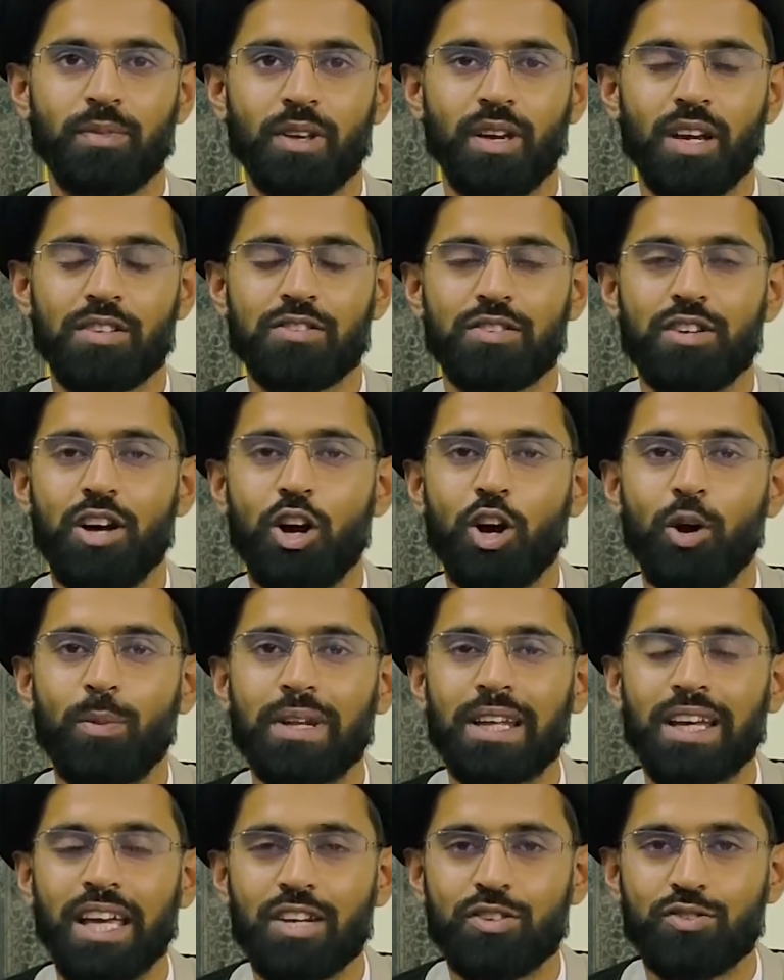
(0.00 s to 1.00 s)
It's not
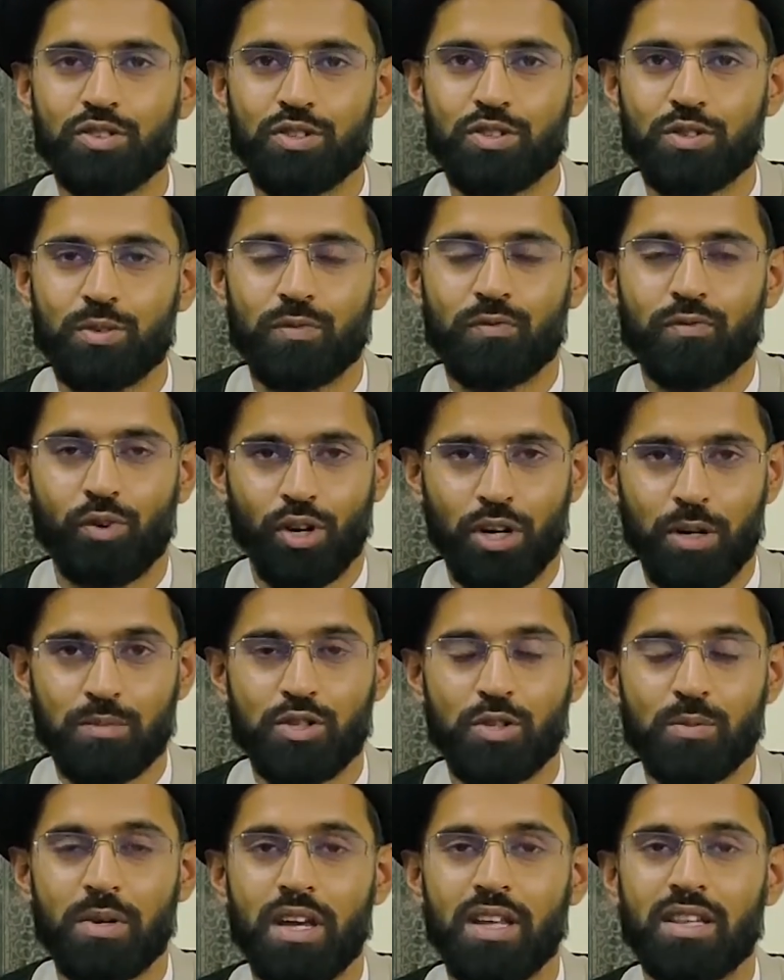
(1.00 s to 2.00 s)
obligatory for him
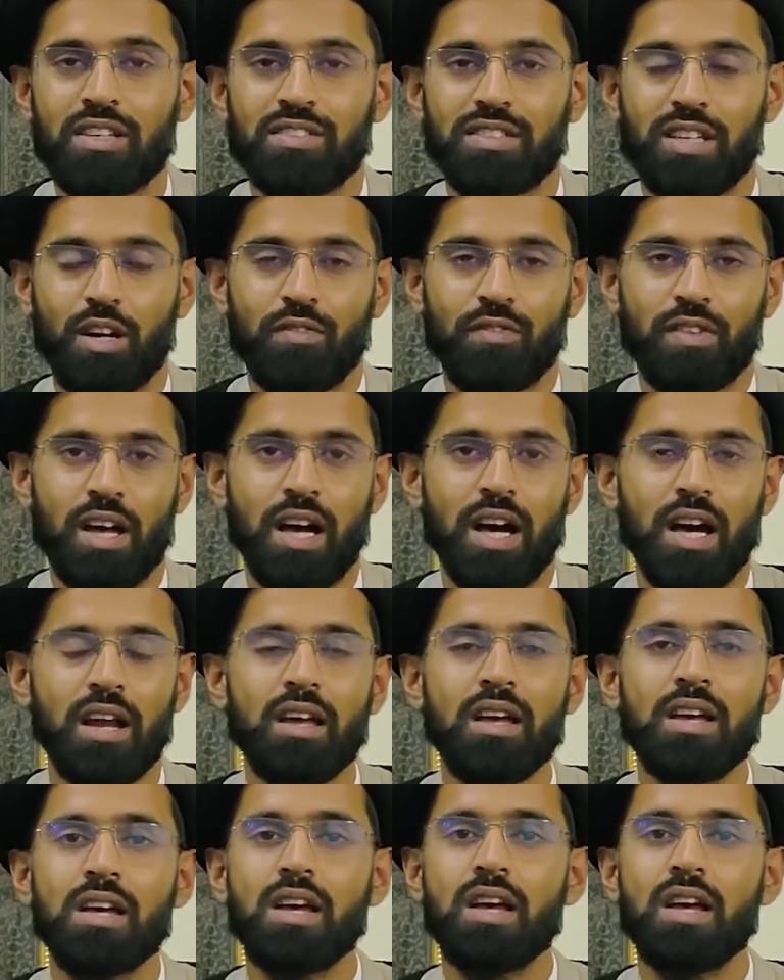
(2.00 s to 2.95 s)
to be in the state of tahara